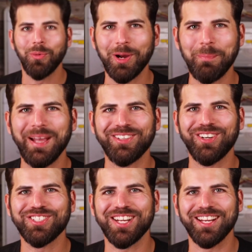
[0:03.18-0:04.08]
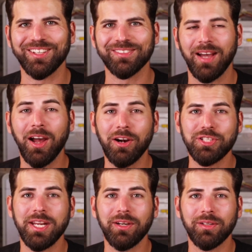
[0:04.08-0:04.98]
Welcome back to our channel. On our
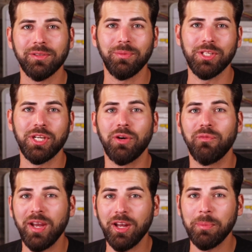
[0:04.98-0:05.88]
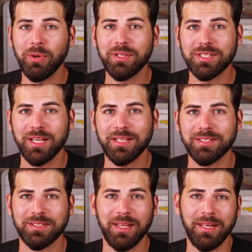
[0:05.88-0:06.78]
channel, we share valuable
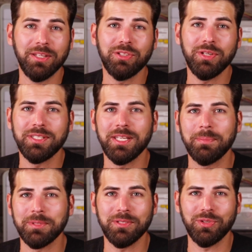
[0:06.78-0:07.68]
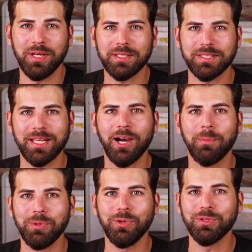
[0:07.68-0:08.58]
insights and industry tips and tricks to
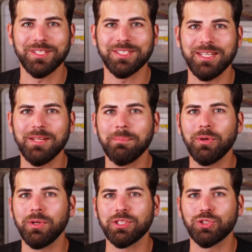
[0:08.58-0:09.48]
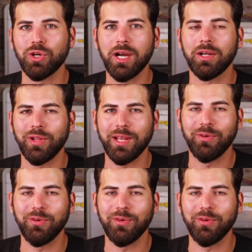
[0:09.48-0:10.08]
help you succeed in building strong client